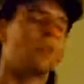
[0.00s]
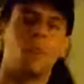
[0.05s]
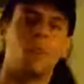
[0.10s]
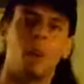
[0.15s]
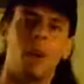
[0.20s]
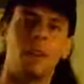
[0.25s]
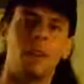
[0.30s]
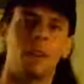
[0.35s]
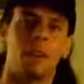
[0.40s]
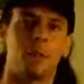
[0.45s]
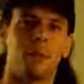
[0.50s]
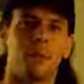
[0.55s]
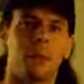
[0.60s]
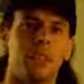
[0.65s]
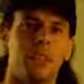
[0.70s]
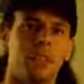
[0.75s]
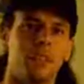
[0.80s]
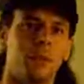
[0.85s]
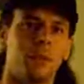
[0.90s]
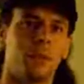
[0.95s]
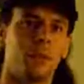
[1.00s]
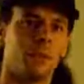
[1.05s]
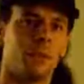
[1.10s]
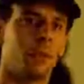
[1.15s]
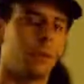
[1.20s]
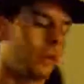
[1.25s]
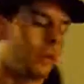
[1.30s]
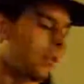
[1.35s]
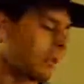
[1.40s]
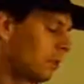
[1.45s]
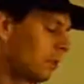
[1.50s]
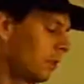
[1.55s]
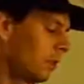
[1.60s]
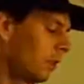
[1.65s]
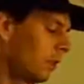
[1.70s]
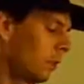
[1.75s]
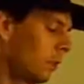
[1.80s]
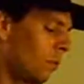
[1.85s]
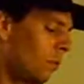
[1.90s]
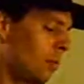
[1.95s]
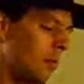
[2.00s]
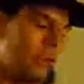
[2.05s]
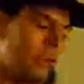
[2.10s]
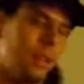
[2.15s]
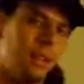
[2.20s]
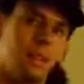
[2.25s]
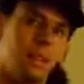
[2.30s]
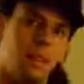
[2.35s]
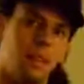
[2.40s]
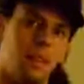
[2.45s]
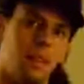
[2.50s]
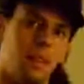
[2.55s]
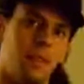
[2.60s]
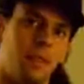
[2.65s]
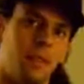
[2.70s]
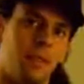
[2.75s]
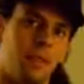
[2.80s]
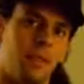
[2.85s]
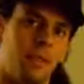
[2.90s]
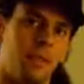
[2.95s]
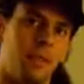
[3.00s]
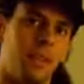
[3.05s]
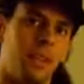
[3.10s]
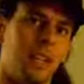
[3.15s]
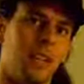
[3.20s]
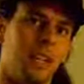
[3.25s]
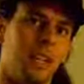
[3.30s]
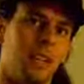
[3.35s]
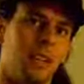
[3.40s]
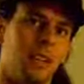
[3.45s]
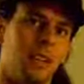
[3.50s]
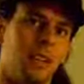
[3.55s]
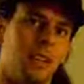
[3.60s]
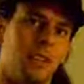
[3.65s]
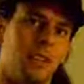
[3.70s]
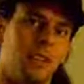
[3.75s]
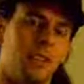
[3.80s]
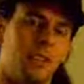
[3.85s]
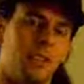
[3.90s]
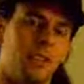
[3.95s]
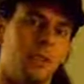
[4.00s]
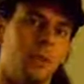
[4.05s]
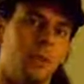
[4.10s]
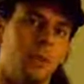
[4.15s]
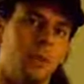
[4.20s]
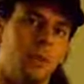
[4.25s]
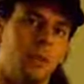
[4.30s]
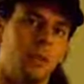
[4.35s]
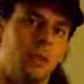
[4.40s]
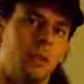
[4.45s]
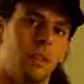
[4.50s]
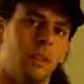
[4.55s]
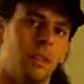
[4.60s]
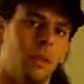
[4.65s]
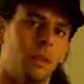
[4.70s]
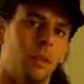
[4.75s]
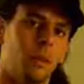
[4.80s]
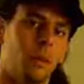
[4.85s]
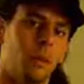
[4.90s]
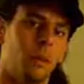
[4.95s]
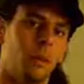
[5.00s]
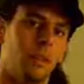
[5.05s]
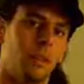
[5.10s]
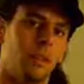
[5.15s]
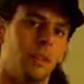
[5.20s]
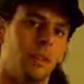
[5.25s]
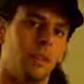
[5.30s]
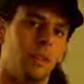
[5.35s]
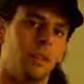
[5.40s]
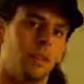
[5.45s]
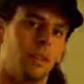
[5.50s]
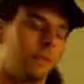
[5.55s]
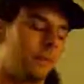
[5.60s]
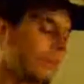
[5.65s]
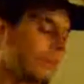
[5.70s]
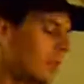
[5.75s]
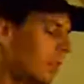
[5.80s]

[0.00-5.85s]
1, 3, 2, 4. So 1, 3, 2, 4.